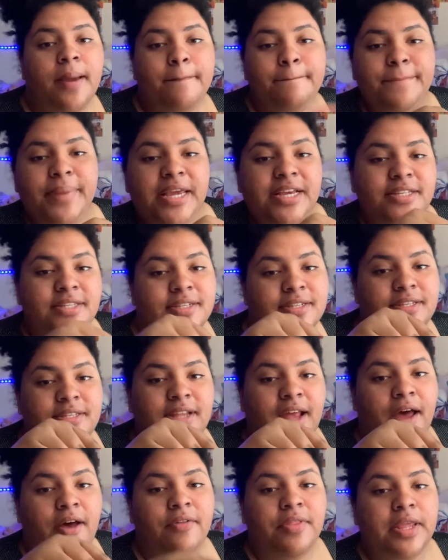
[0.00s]
basis
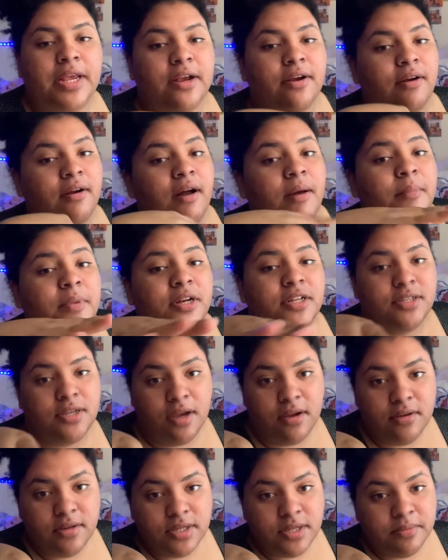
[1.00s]
down, like, girl, I'm going to tell
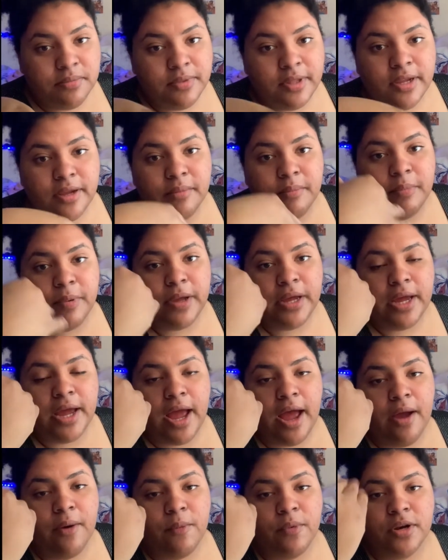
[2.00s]
you something, but
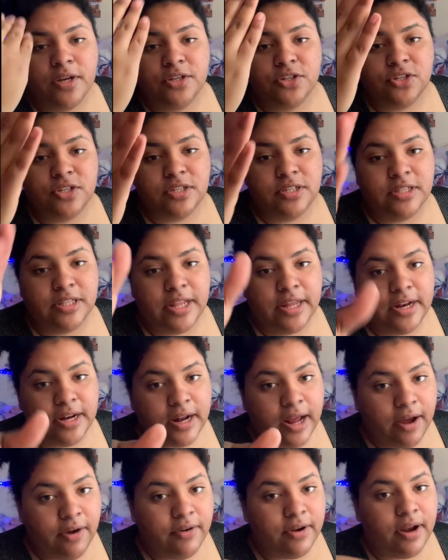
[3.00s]
I want to just let it
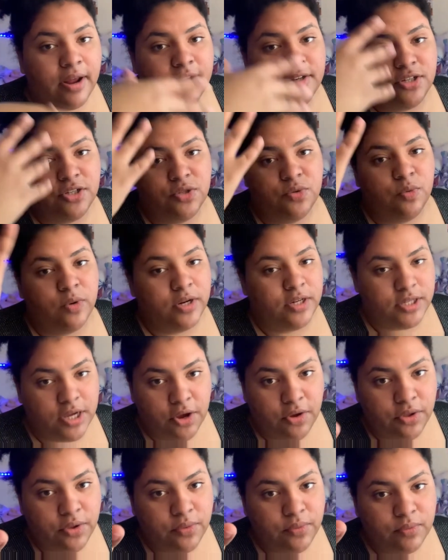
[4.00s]
out and I just want to
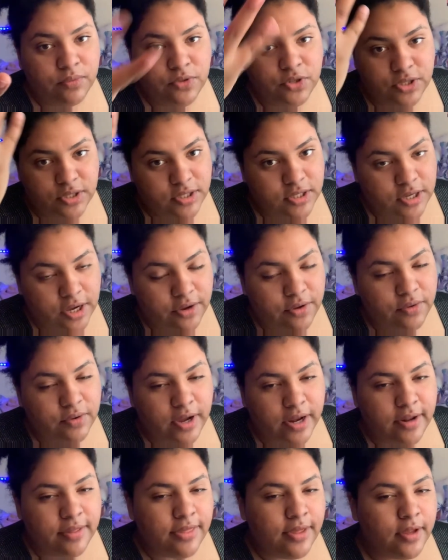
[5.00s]
tell you, just to tell you
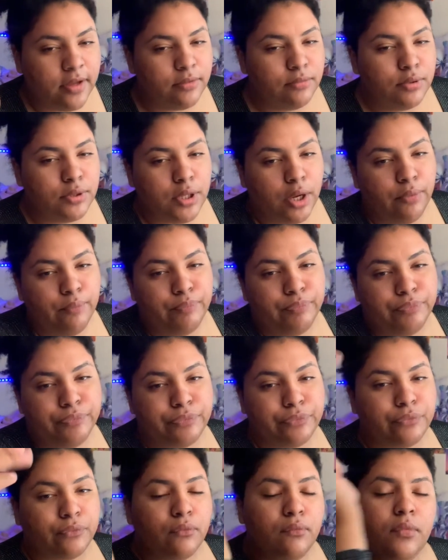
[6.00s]
kind of thing. So,
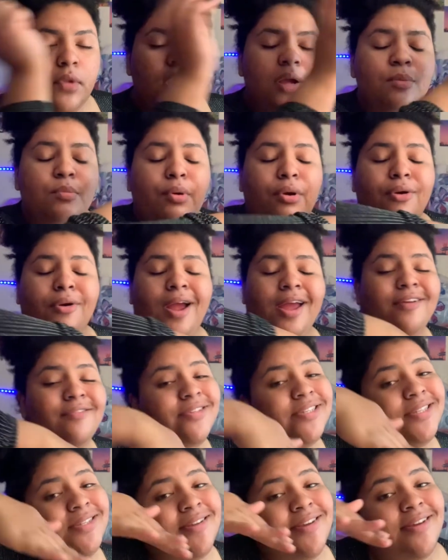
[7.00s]

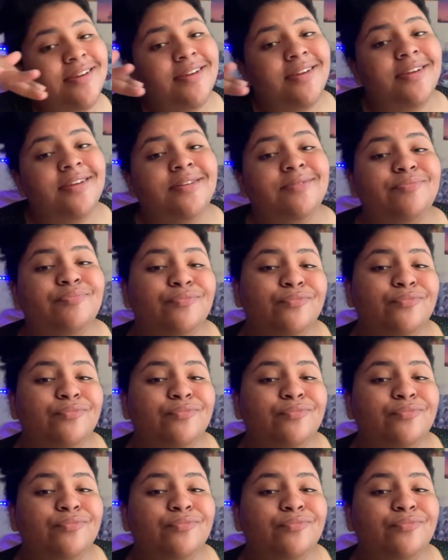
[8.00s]
privacy,